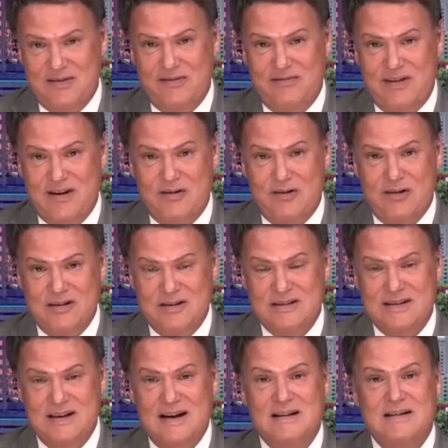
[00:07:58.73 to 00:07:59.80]
federal and
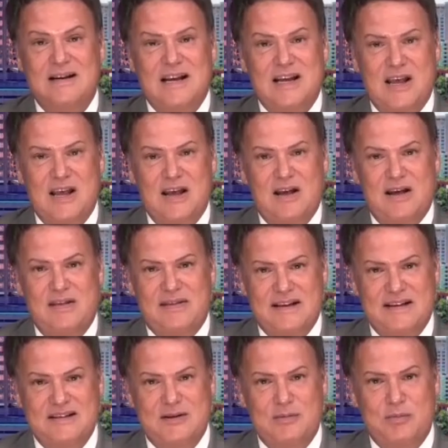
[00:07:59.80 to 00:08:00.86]
state,
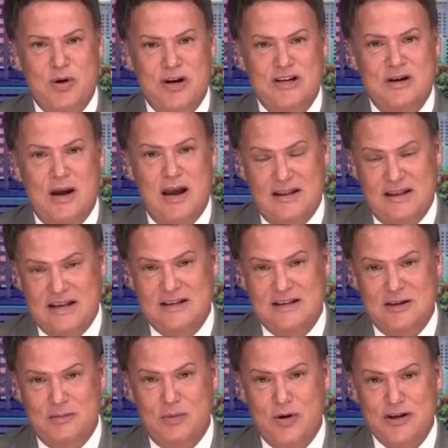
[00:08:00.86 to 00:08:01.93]
that's a
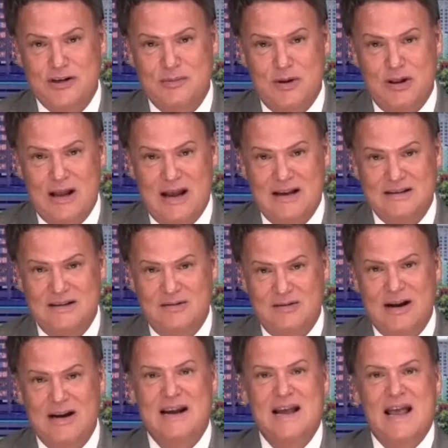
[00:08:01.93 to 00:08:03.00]
depreciable asset, right?